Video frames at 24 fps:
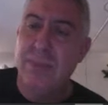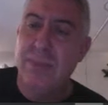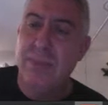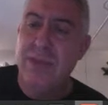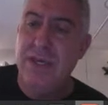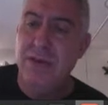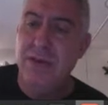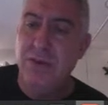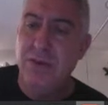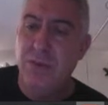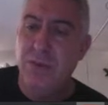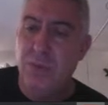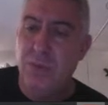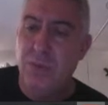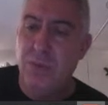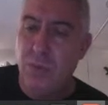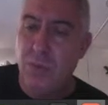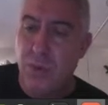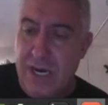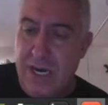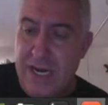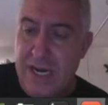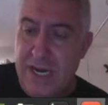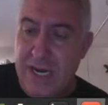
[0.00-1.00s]
yield
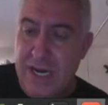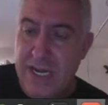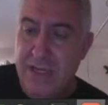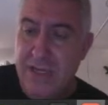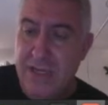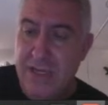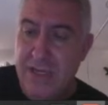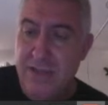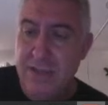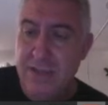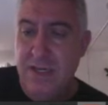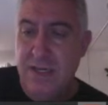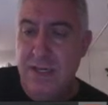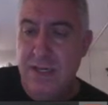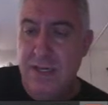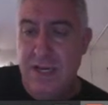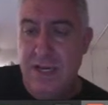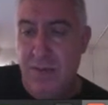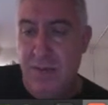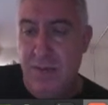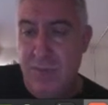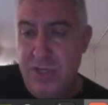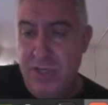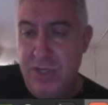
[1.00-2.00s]
Y,
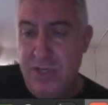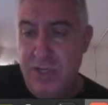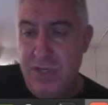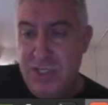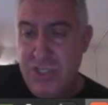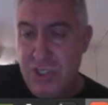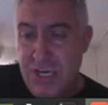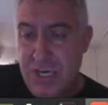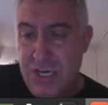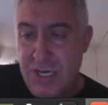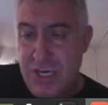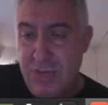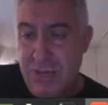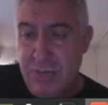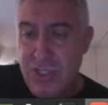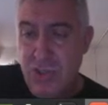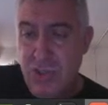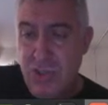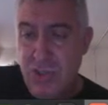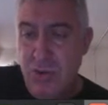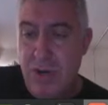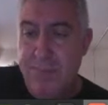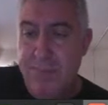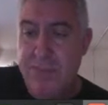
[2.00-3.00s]
how much
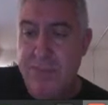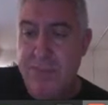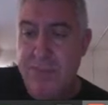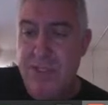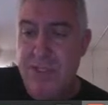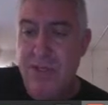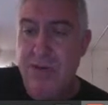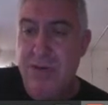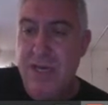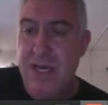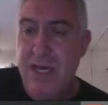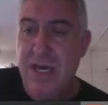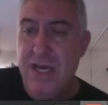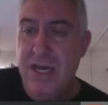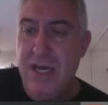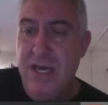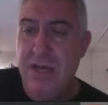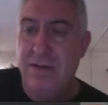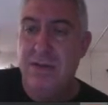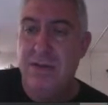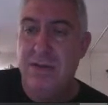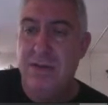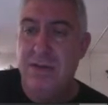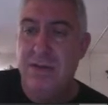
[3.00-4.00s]
crop do you get?
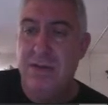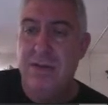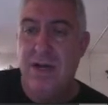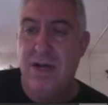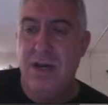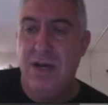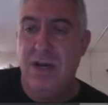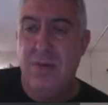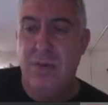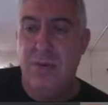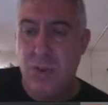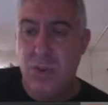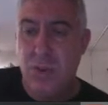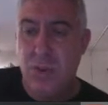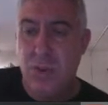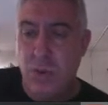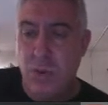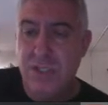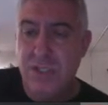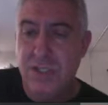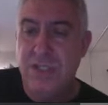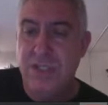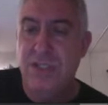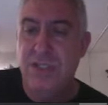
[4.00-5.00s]
How much
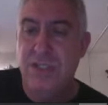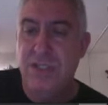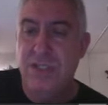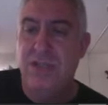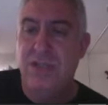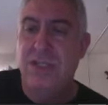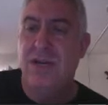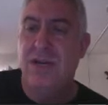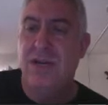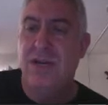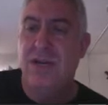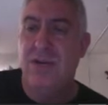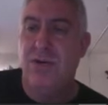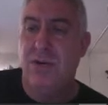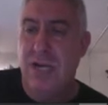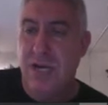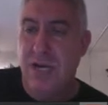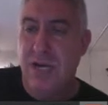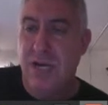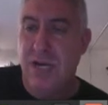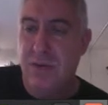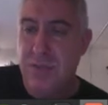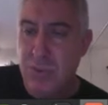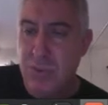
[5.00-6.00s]
corn do you get? Or
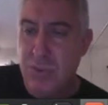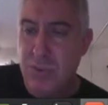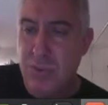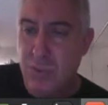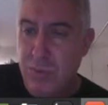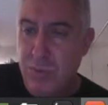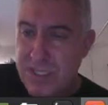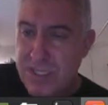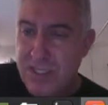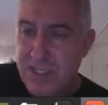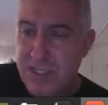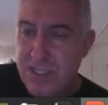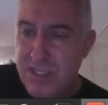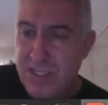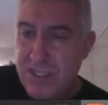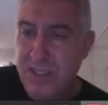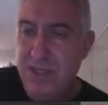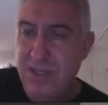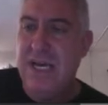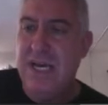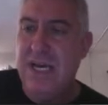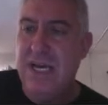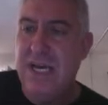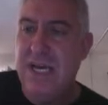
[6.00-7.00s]
how much wheat do you
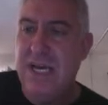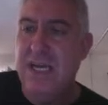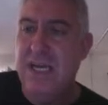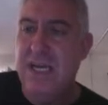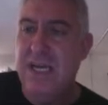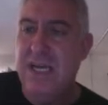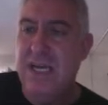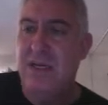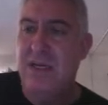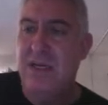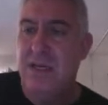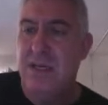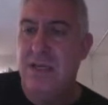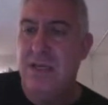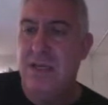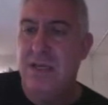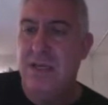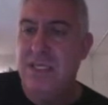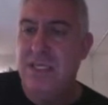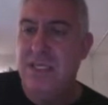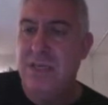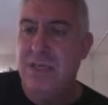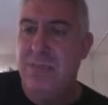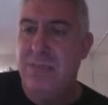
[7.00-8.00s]
get?
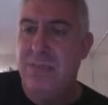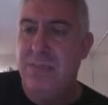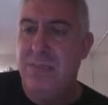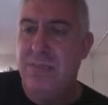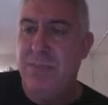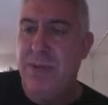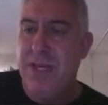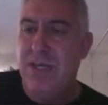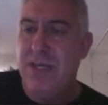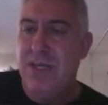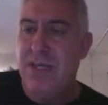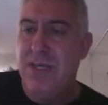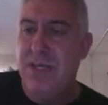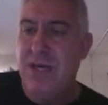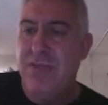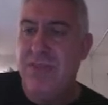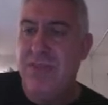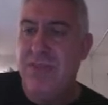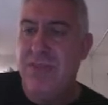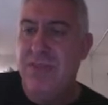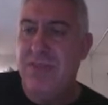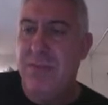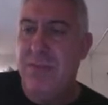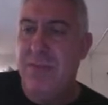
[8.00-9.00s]
depends on
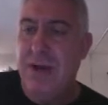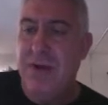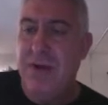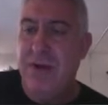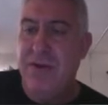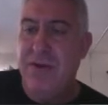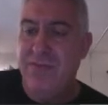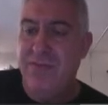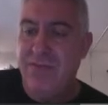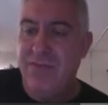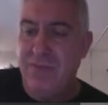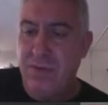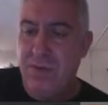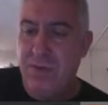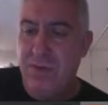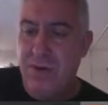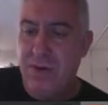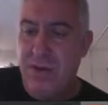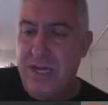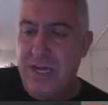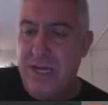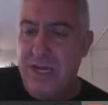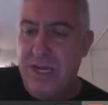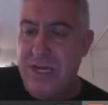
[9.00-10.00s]
the amount of
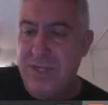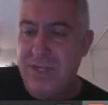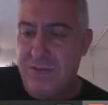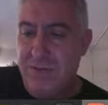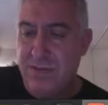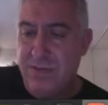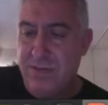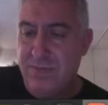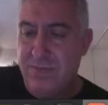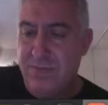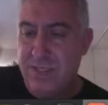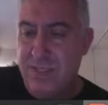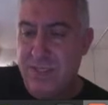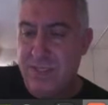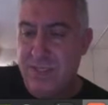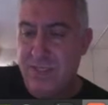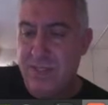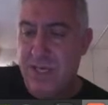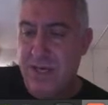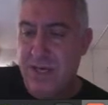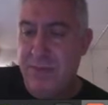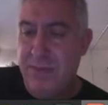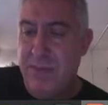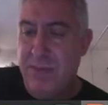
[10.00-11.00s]
fertilizer. This is
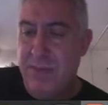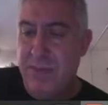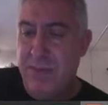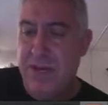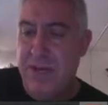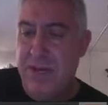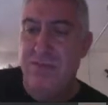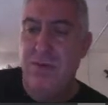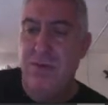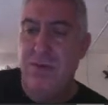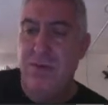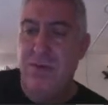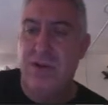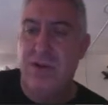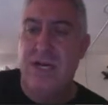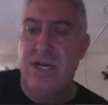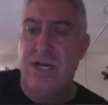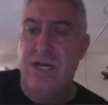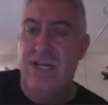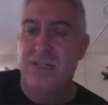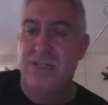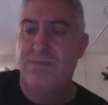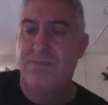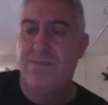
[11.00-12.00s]
the amount of
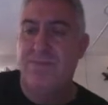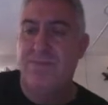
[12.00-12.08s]
fertilizer